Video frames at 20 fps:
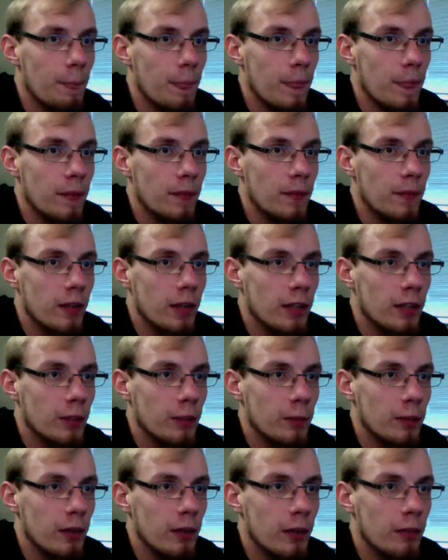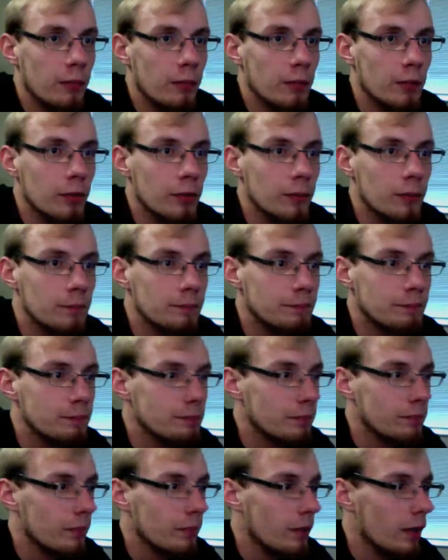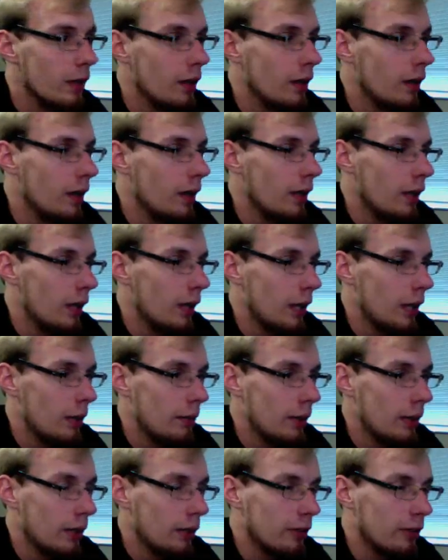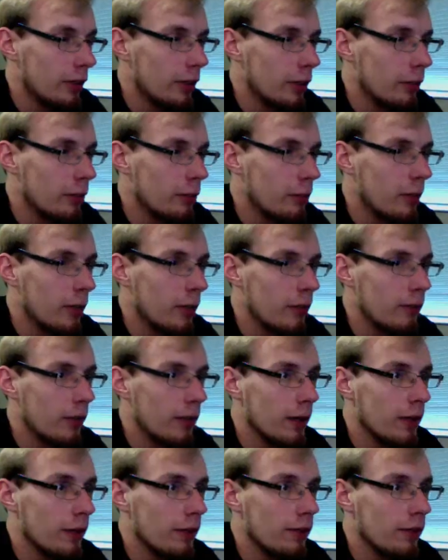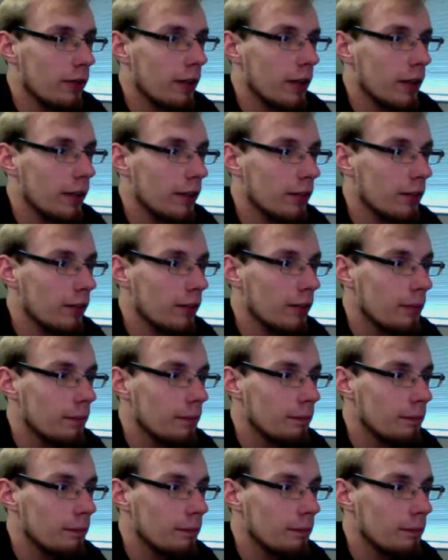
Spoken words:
It's not gonna be helpful. I'm not great with modifying the settings,